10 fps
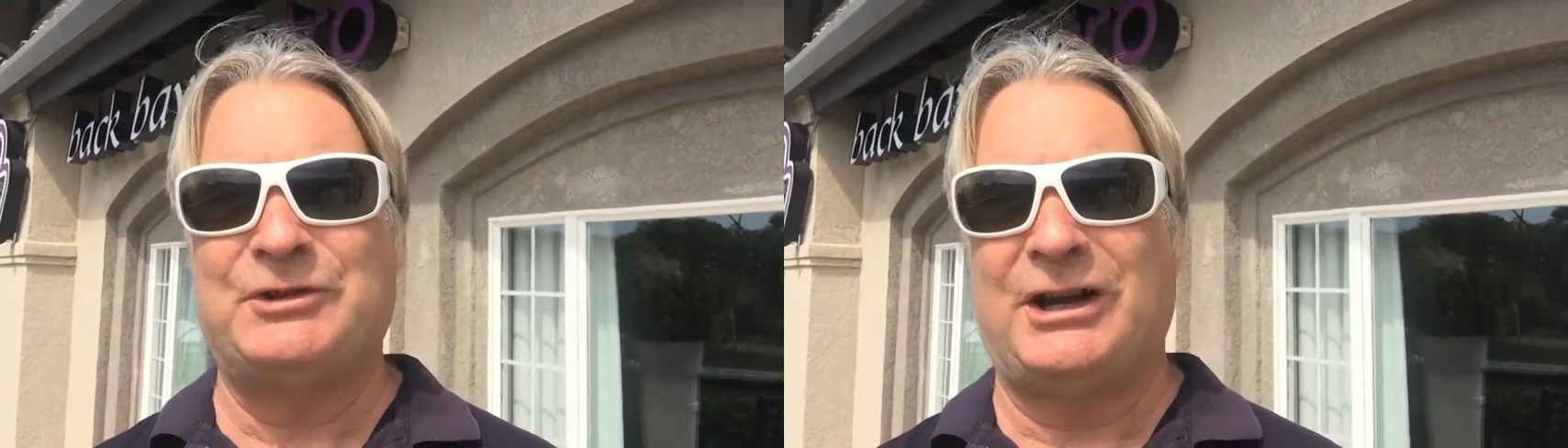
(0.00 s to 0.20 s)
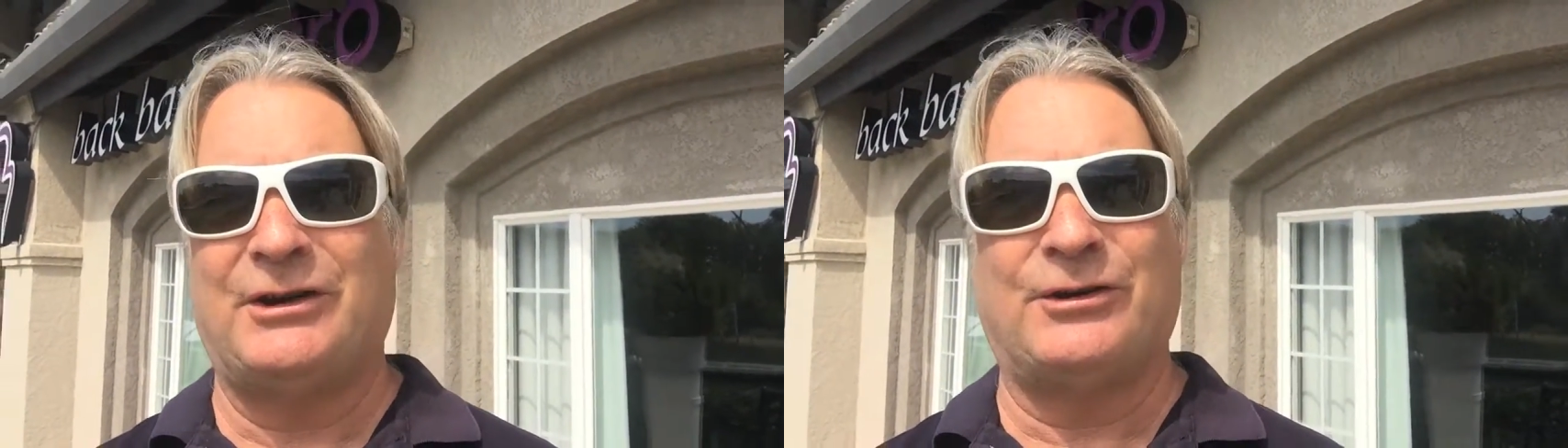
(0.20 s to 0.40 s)

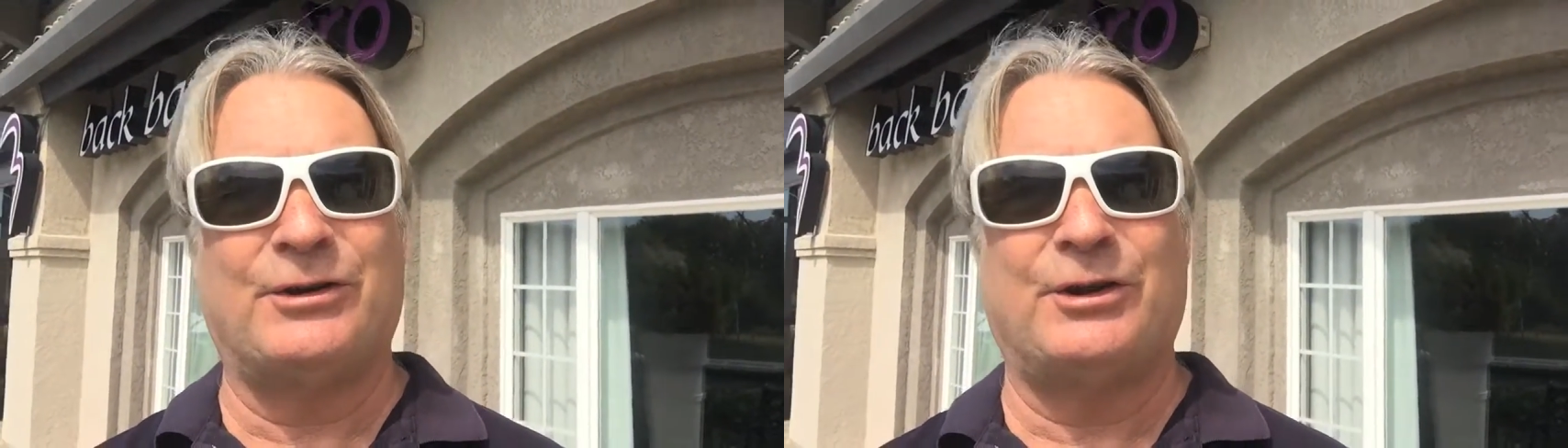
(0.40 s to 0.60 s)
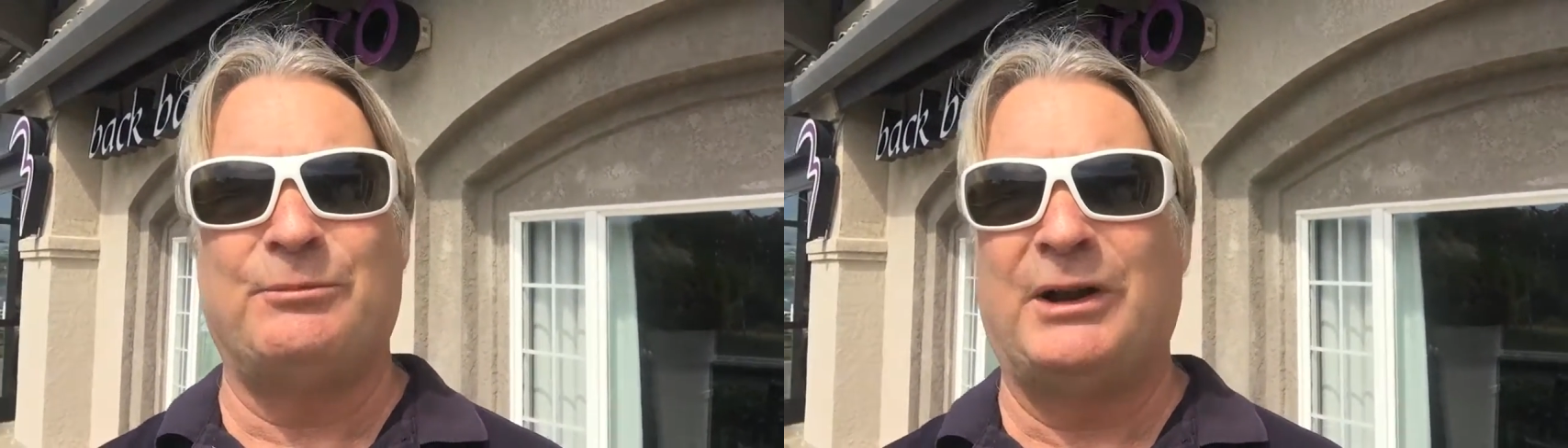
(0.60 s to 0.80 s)

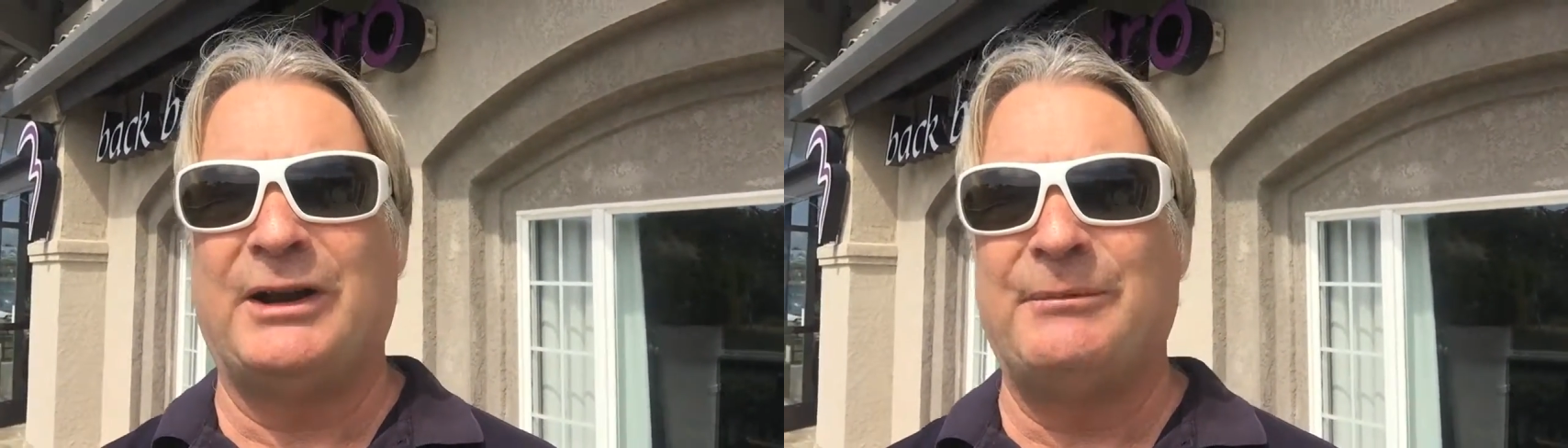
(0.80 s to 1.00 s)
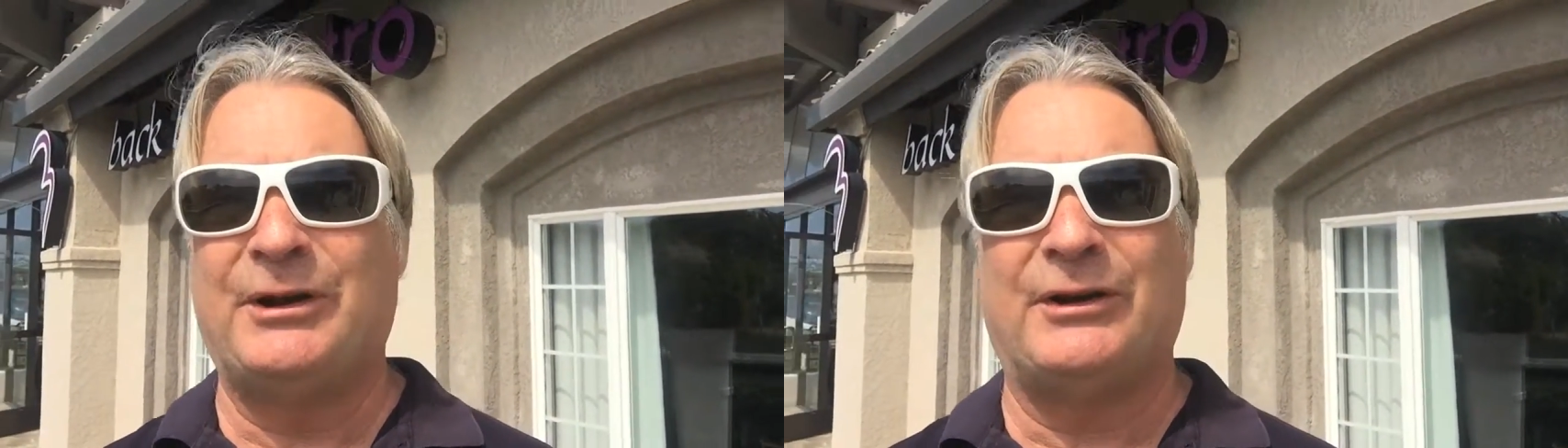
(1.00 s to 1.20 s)
chowder, good
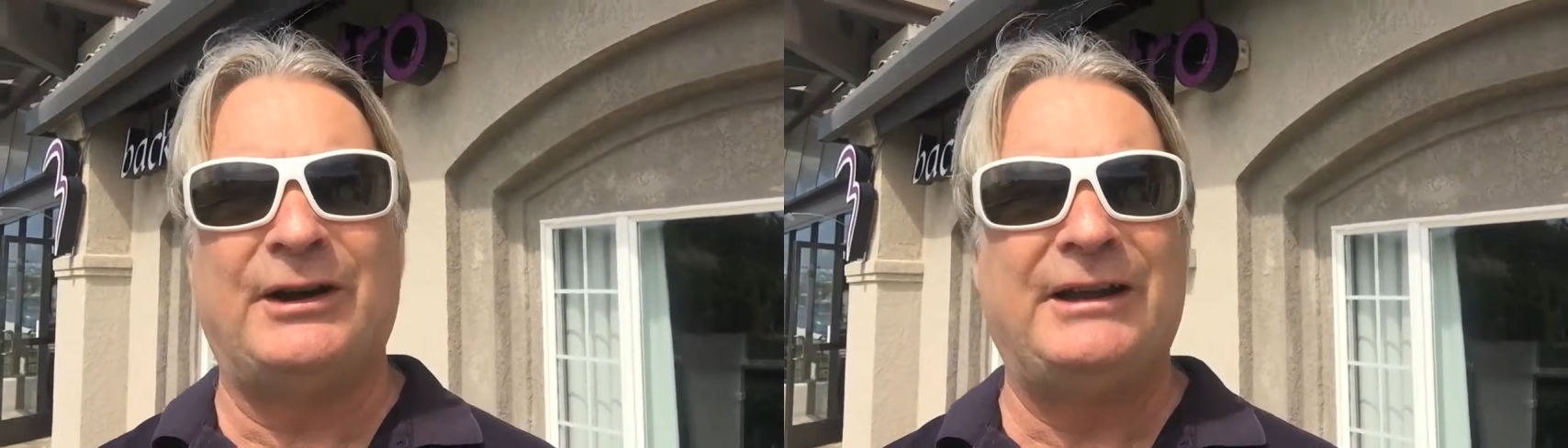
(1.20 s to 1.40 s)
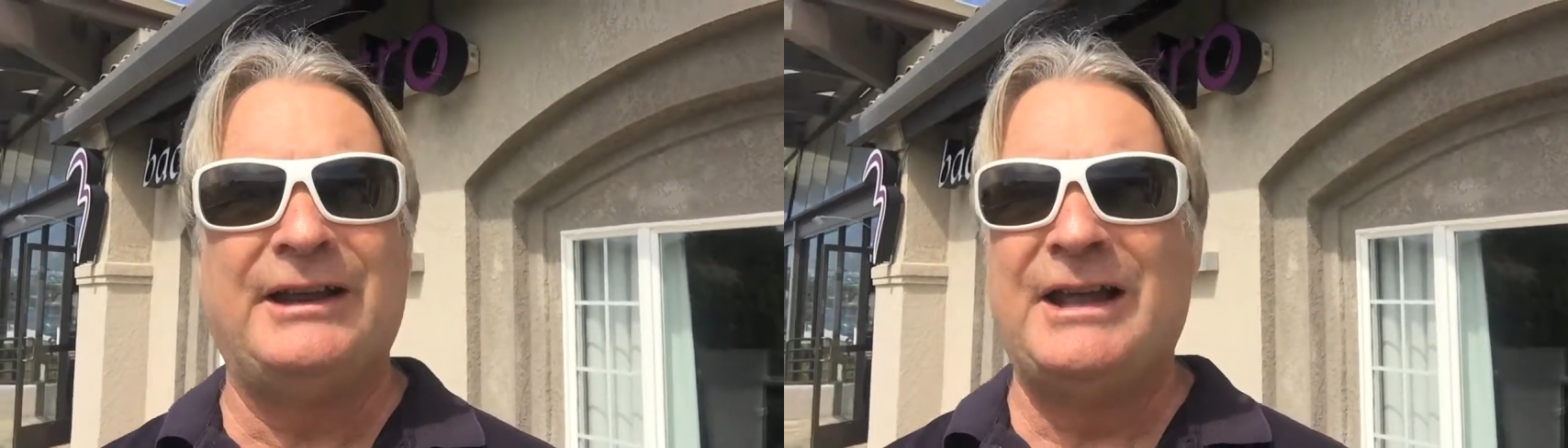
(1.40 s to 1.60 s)
Bloody
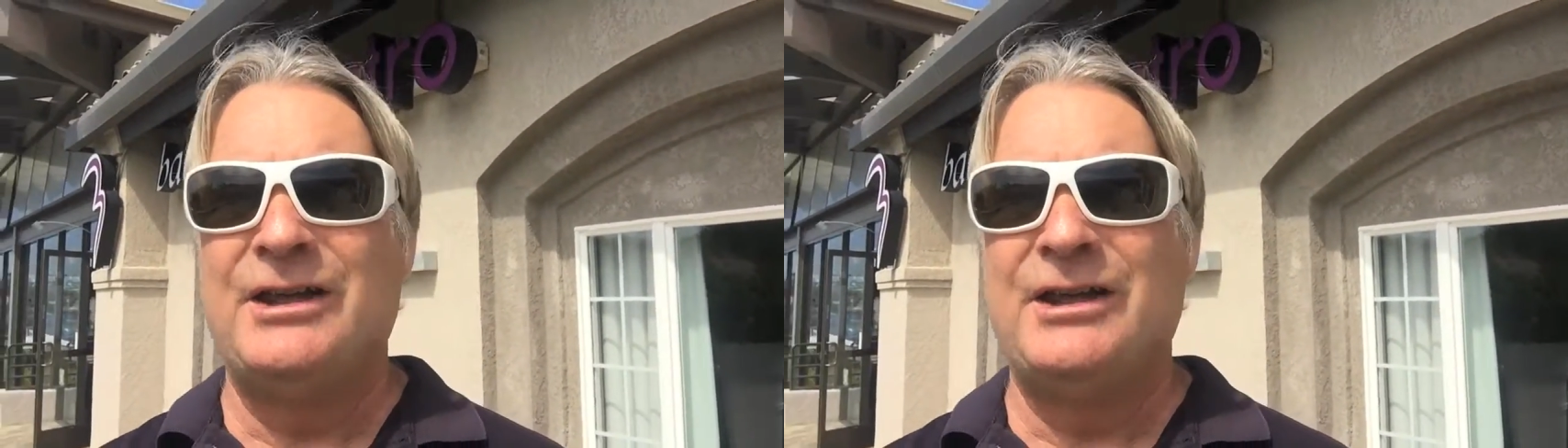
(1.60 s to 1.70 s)
Mary,